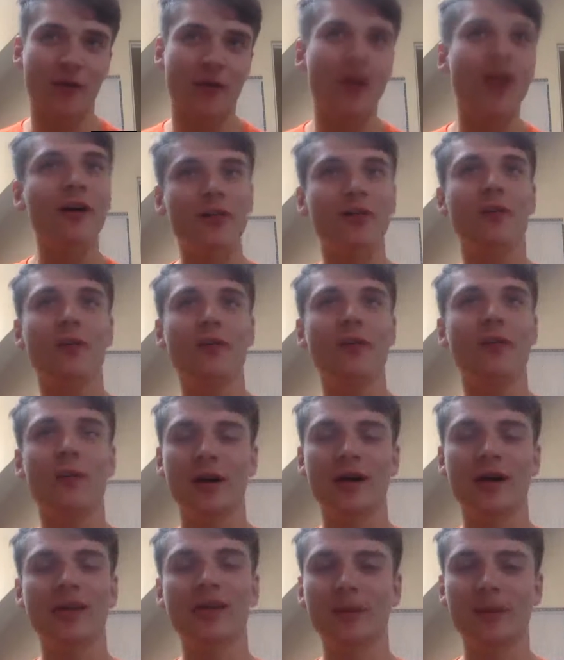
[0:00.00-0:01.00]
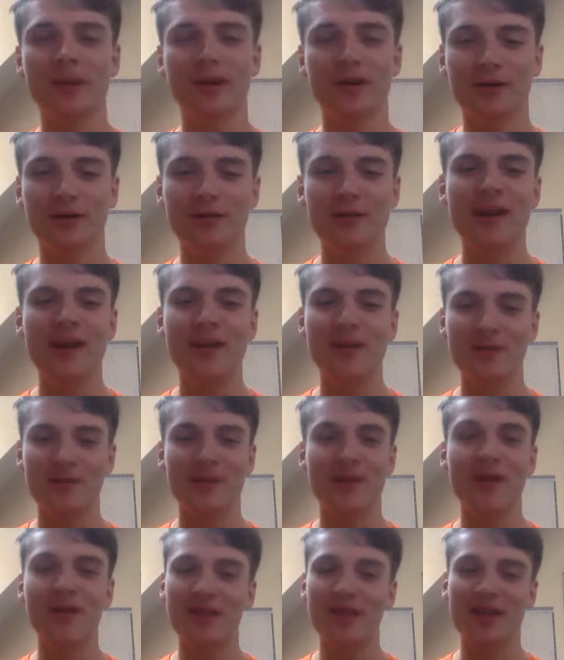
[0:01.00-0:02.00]
else will make them
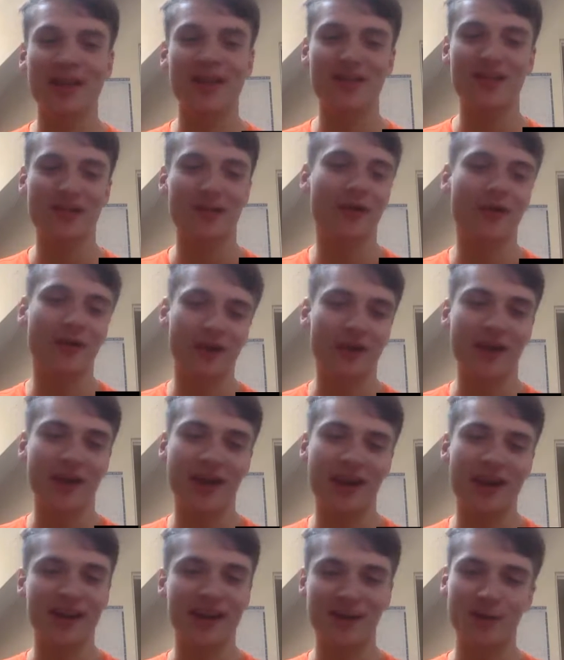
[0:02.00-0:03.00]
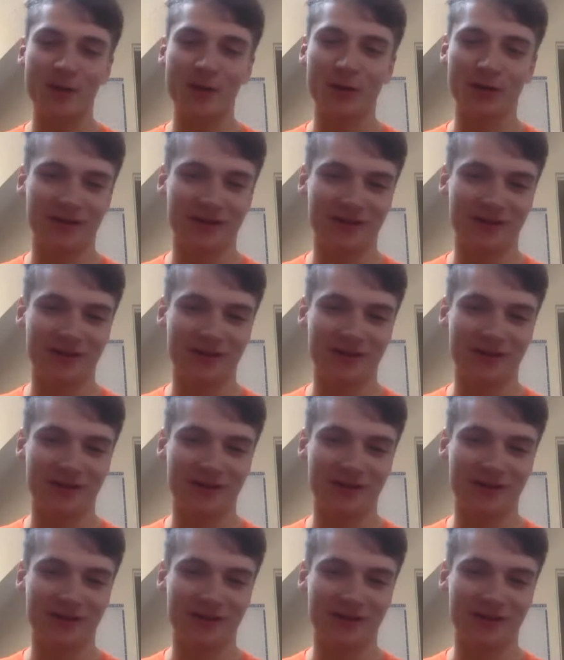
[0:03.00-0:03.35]
know that that's not okay anymore.